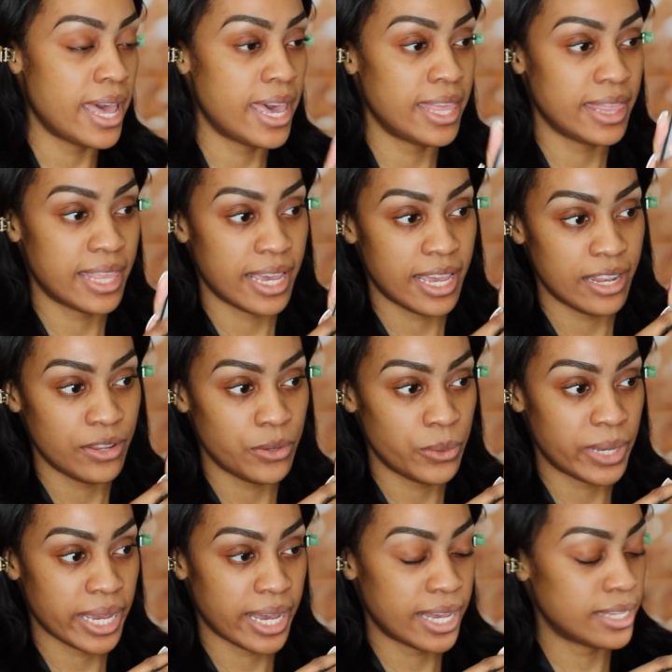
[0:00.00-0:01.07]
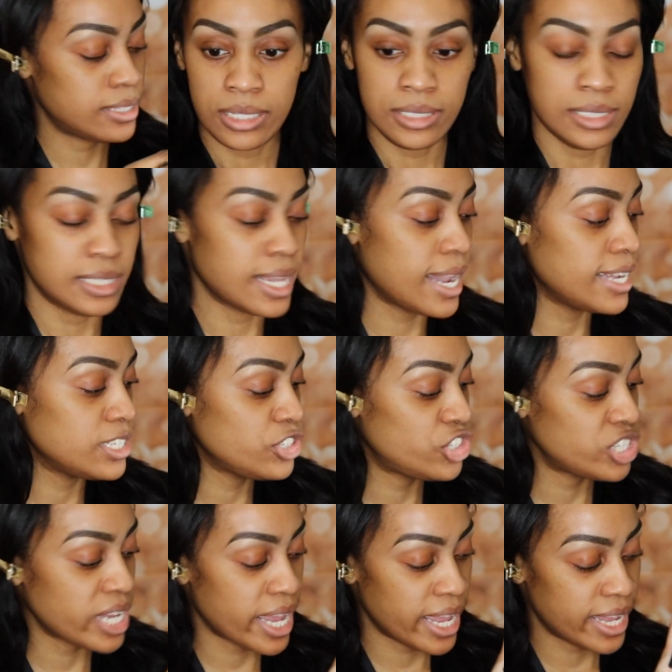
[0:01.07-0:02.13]
and then you get 9
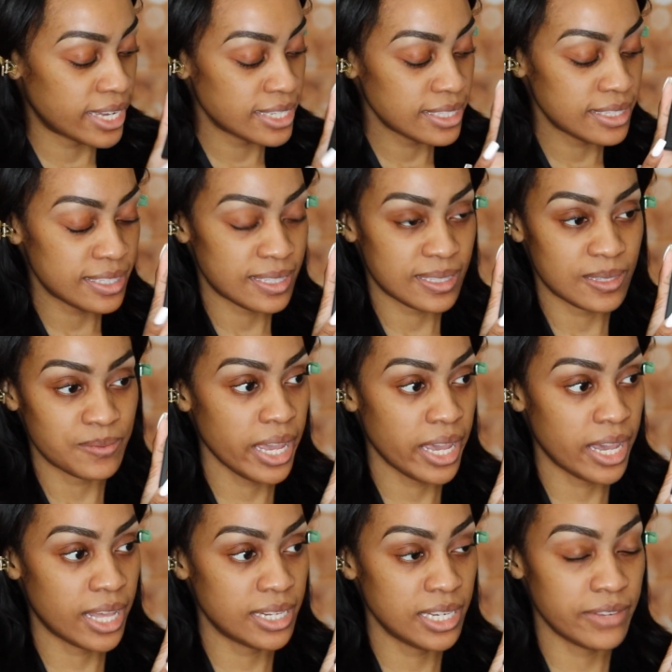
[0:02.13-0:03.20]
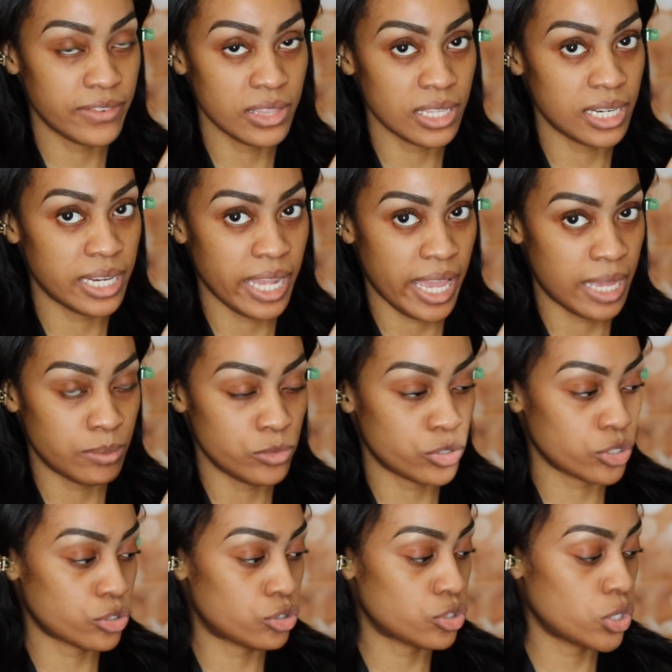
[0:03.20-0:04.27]
shades, and even the names
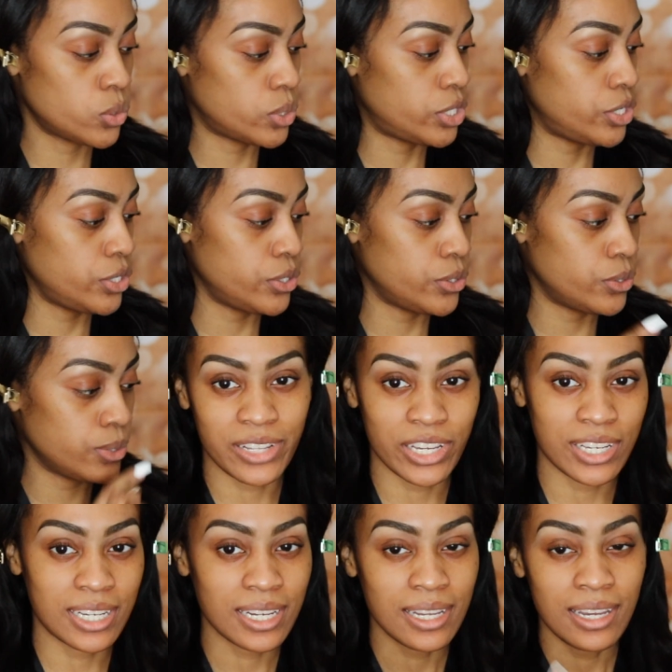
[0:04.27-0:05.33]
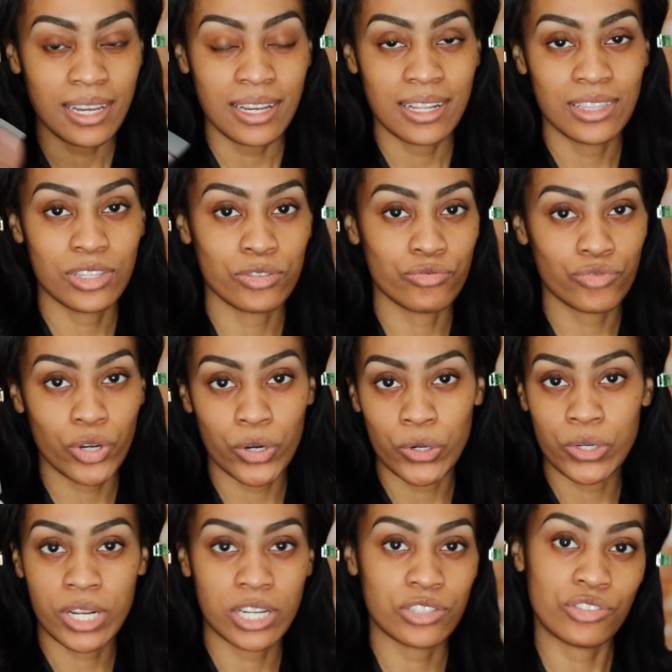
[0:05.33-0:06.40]
are so cute, like the
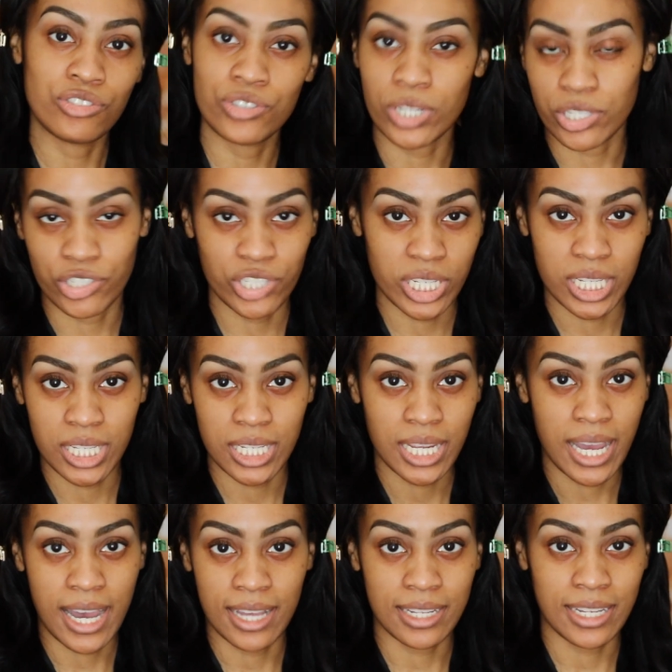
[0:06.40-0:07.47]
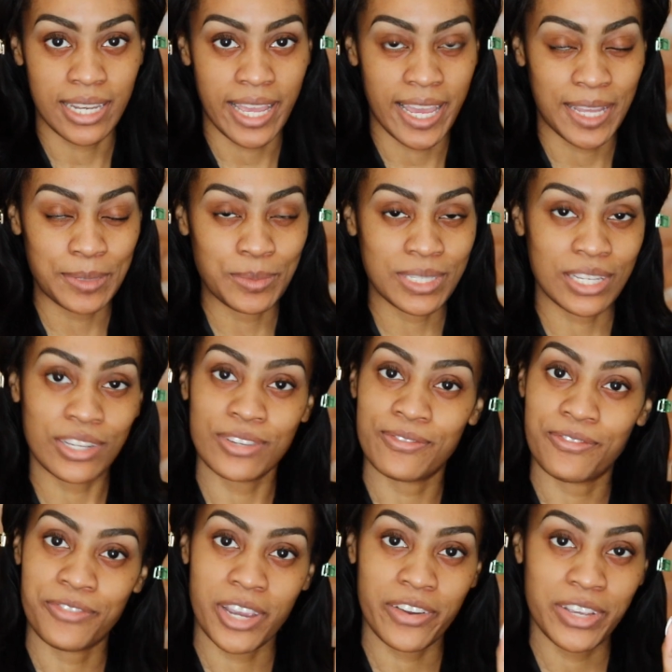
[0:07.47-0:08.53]
road construction kind of names.
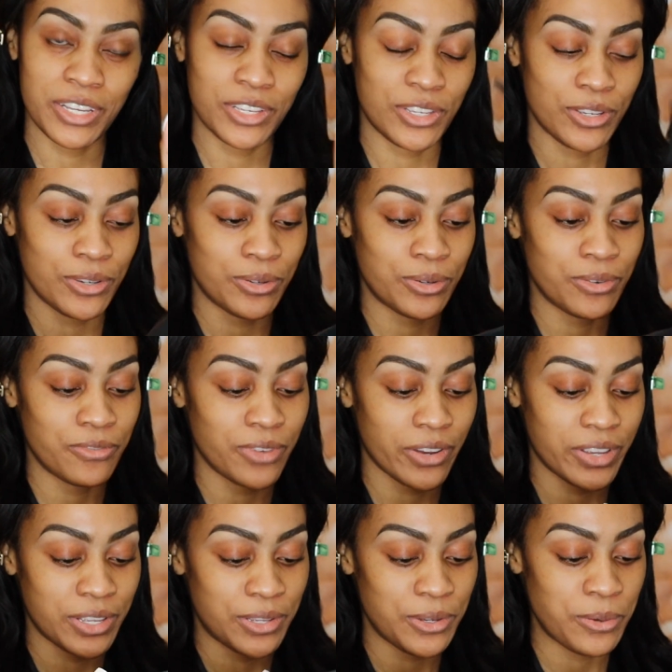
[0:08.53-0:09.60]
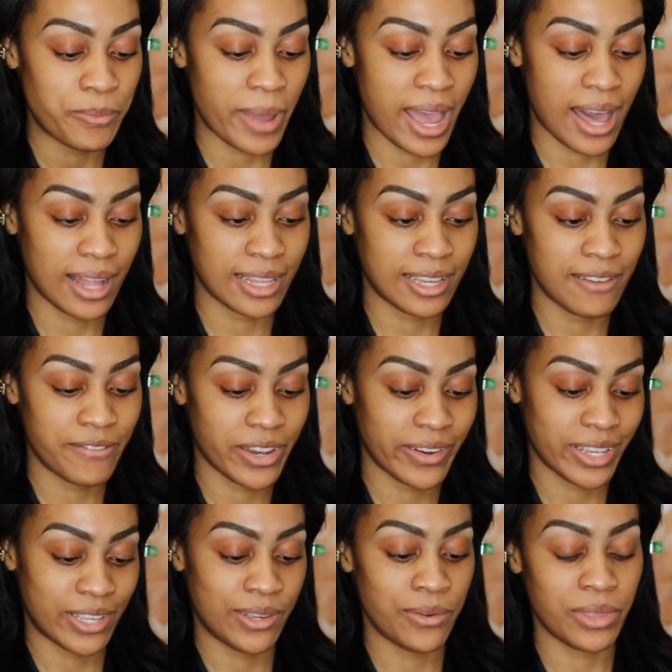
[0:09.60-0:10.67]
Like very cute palette,
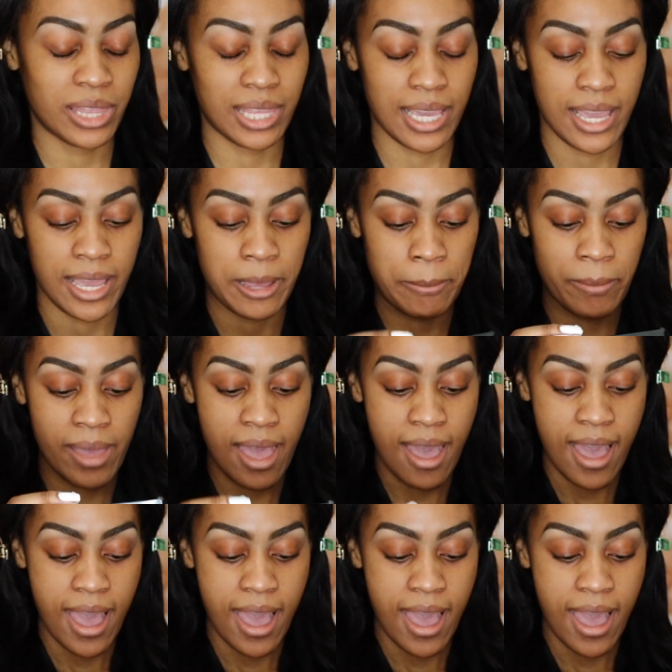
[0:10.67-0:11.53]
very cute theme.